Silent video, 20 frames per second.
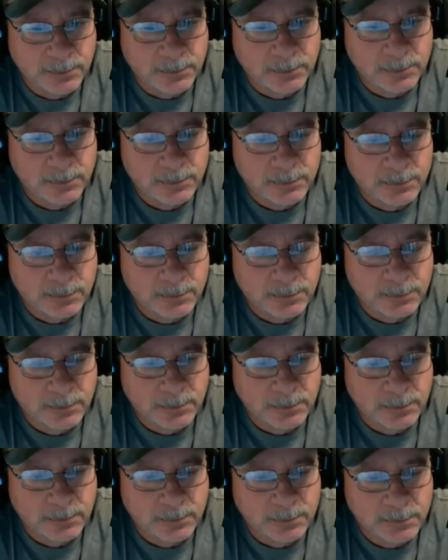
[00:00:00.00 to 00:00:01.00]

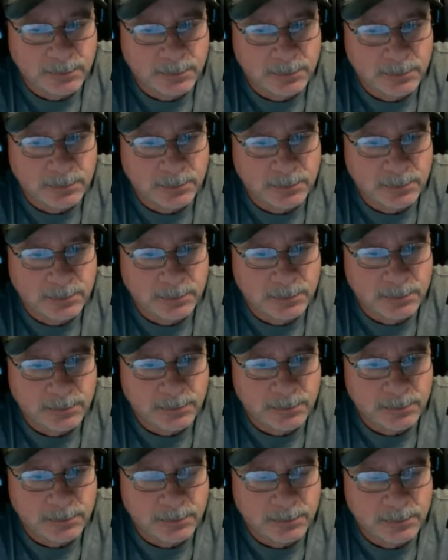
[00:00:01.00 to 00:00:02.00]

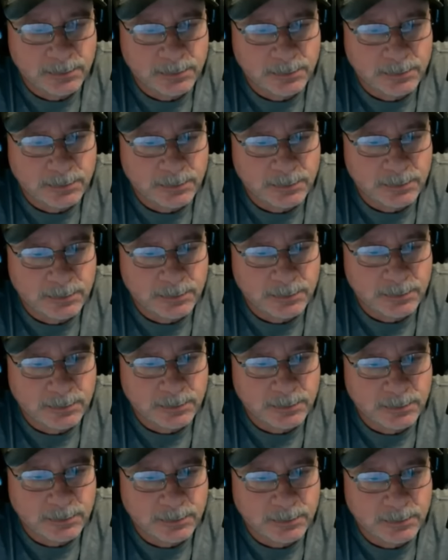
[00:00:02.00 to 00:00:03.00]

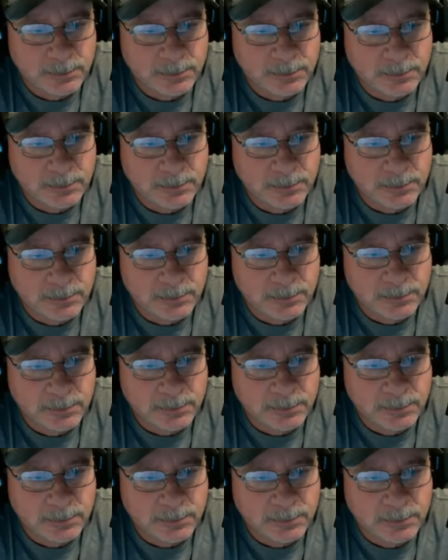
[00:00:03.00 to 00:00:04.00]

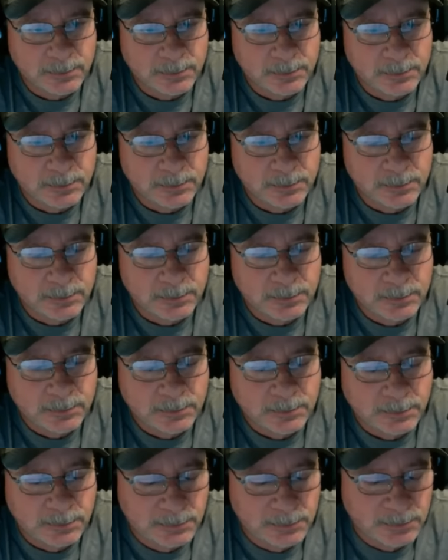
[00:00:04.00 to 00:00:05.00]

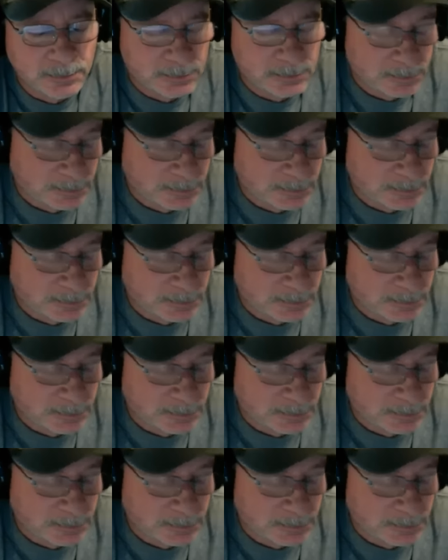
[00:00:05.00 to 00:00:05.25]
No words are spoken by the person on screen.